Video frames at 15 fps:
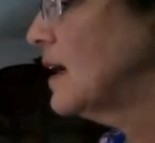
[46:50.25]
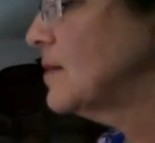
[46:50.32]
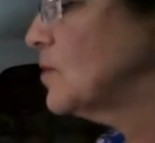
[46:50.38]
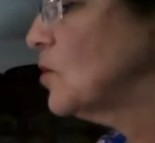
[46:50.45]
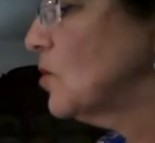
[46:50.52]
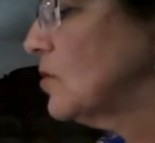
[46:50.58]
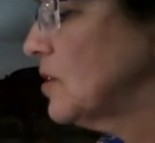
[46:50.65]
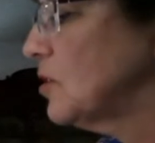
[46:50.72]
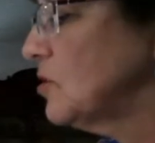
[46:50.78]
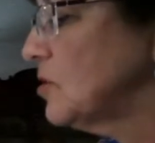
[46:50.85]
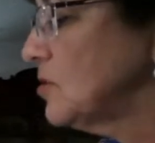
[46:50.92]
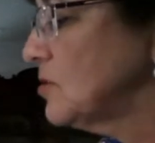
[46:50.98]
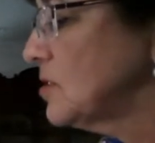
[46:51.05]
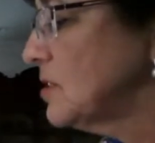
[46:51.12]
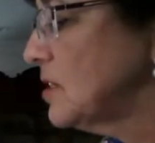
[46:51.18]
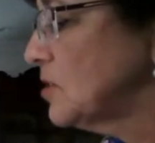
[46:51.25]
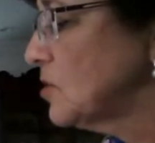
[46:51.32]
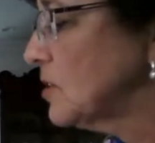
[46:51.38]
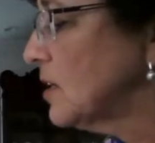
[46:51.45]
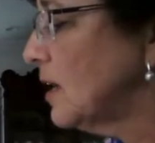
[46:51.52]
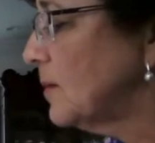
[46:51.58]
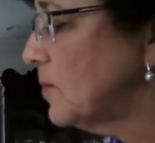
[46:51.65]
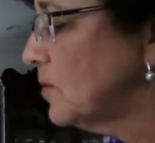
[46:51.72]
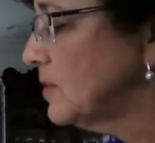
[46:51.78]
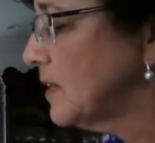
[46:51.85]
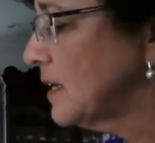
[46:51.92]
I'm going to stitch a couple,